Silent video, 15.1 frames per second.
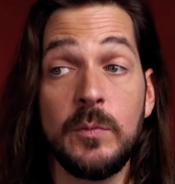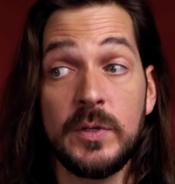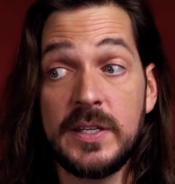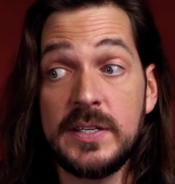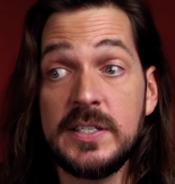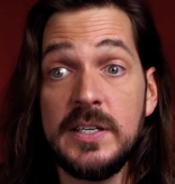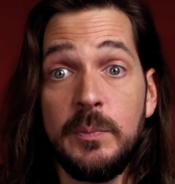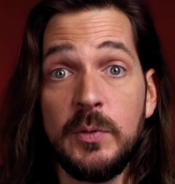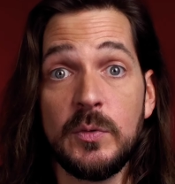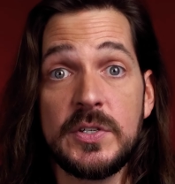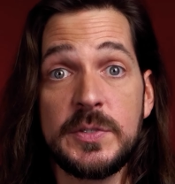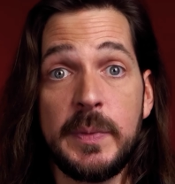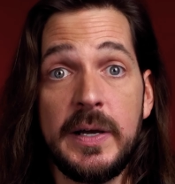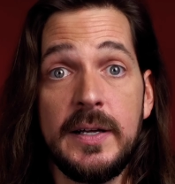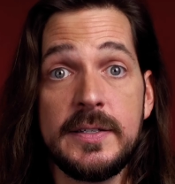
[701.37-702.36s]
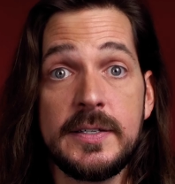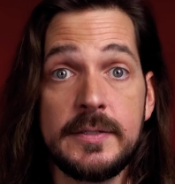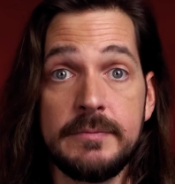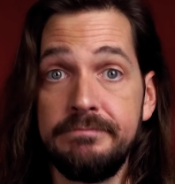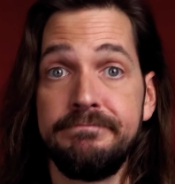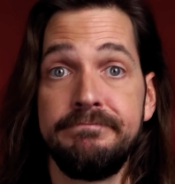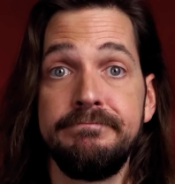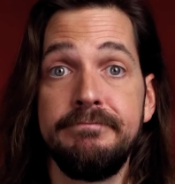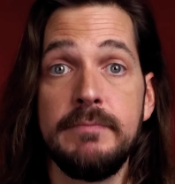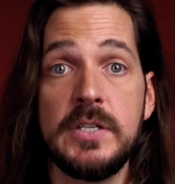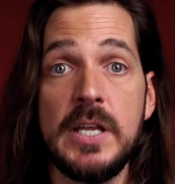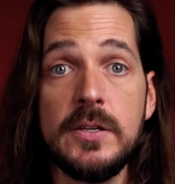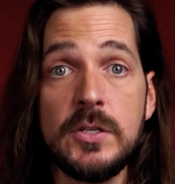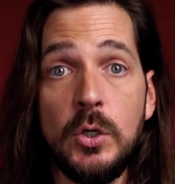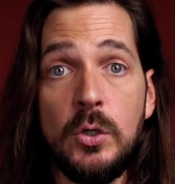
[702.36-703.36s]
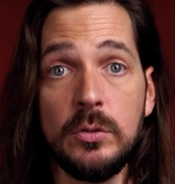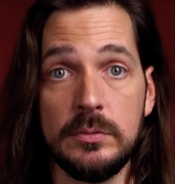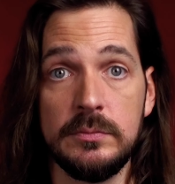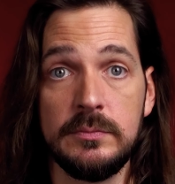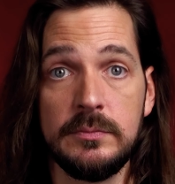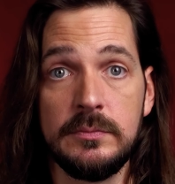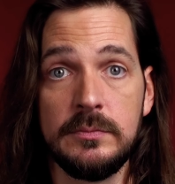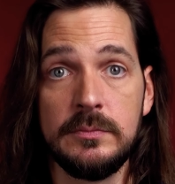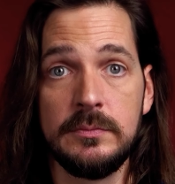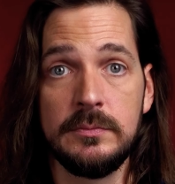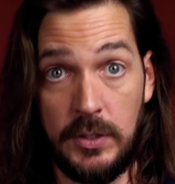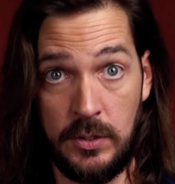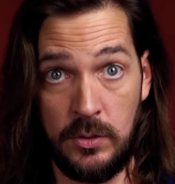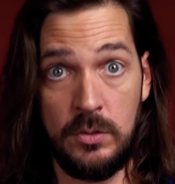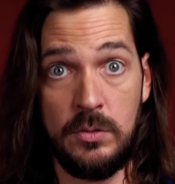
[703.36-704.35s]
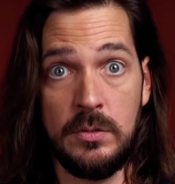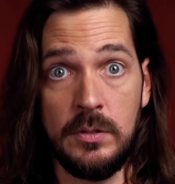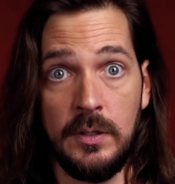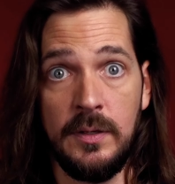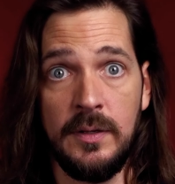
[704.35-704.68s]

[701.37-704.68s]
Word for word: with the simple response, says who? You?